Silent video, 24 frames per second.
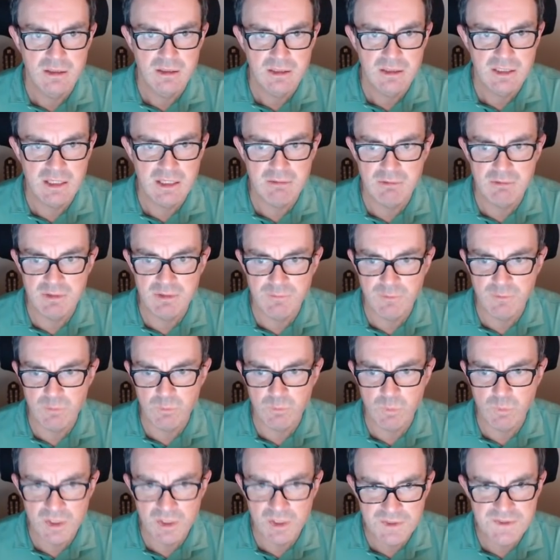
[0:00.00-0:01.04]
Get rid of the
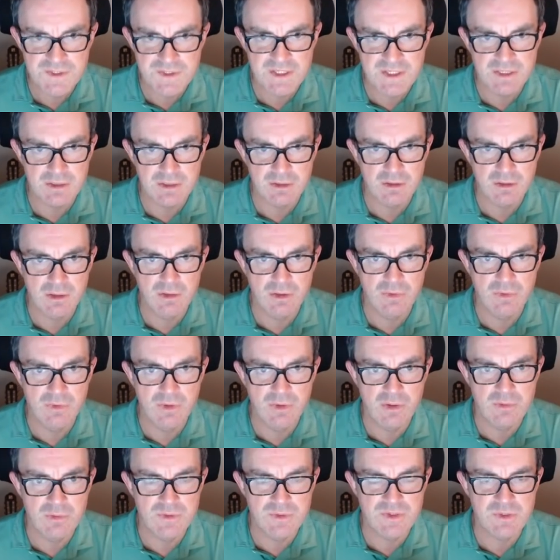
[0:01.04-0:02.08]
1s in
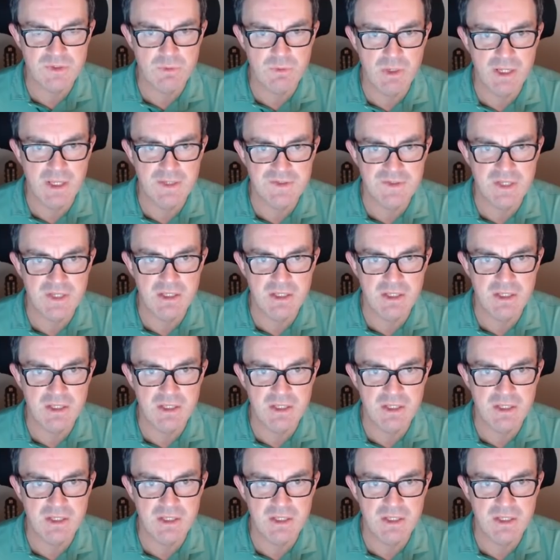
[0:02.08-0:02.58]
those squares